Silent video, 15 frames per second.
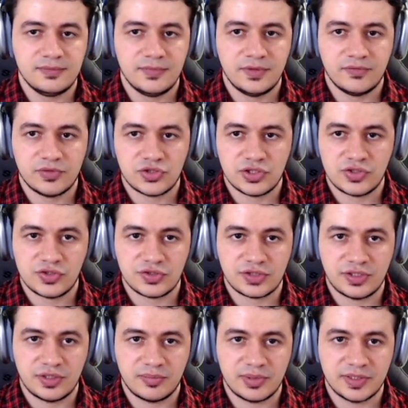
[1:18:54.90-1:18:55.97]
If it changes
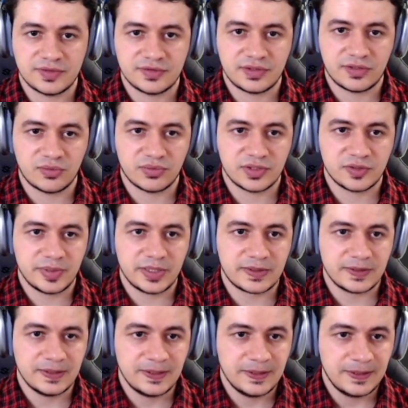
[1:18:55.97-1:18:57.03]
any places I don't
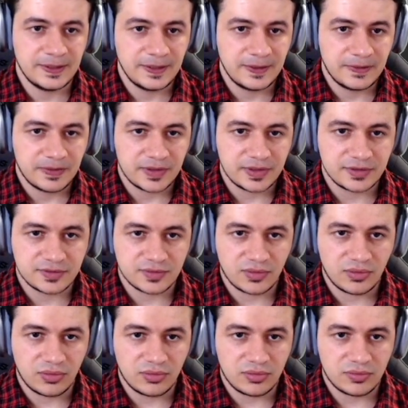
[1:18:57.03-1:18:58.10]
expect. It's
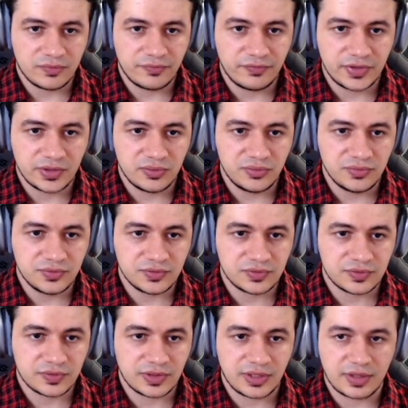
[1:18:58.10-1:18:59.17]
all
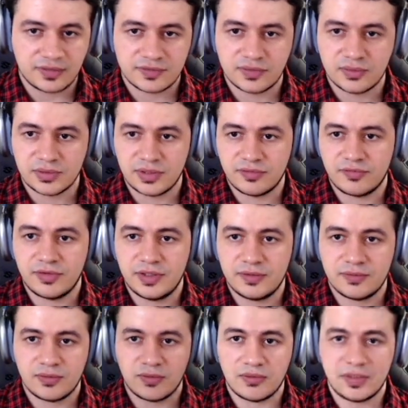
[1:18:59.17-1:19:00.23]
views, that's looking fine.
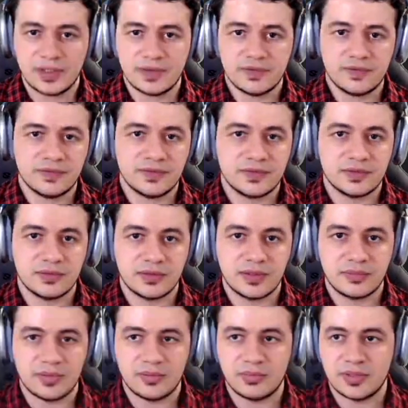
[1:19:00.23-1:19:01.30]
All right, so let
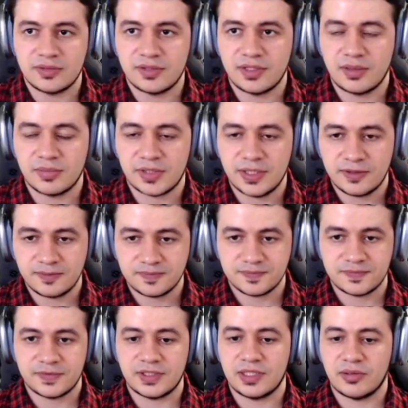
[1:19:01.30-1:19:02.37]
me build the app again. Now